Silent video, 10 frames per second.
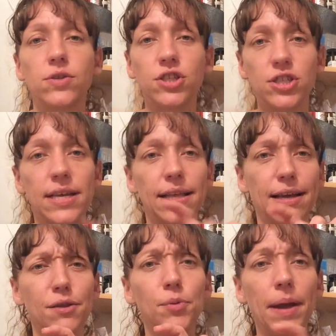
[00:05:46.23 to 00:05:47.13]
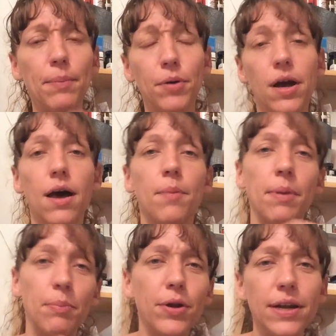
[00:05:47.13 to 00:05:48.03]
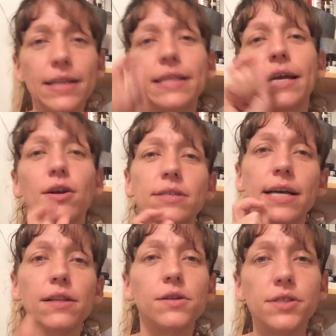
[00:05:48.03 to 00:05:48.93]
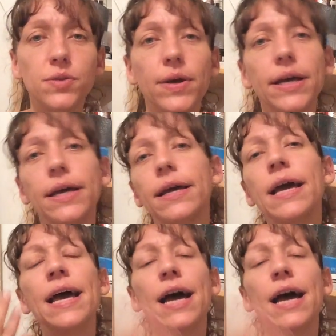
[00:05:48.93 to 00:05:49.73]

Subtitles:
So I just get like a little paper cup, I put it in there, I take a little swig,